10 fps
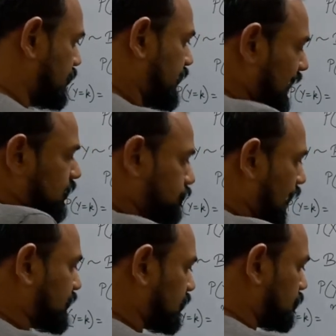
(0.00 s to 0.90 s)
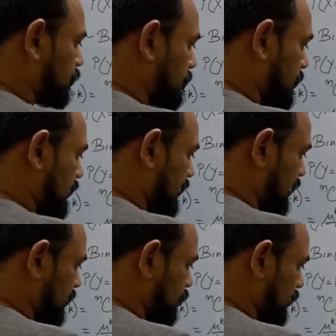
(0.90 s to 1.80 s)
The next factor would
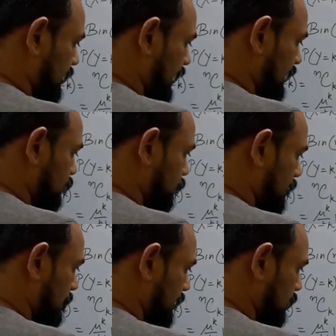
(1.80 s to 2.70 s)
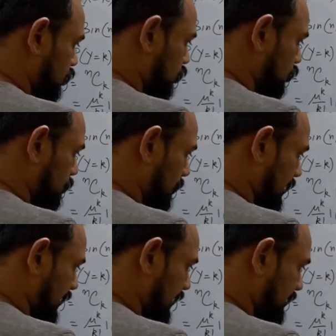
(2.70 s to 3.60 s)
be, you can guess, 1 minus 2
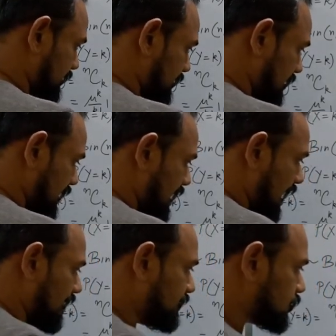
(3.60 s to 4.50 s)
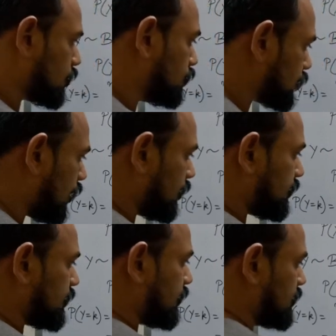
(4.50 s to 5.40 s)
by n. And this goes
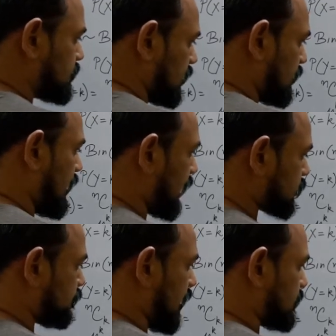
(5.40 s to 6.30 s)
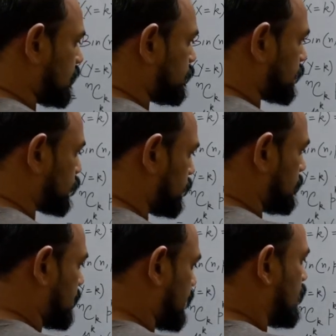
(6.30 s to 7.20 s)
on till the last factor, which
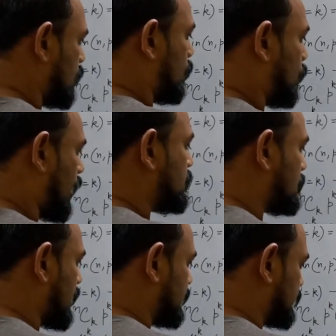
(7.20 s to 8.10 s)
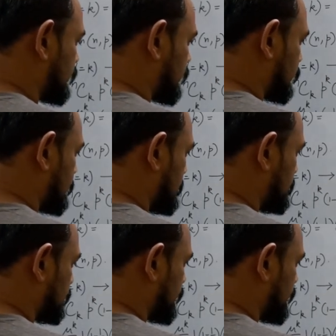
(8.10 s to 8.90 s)
will be 1 minus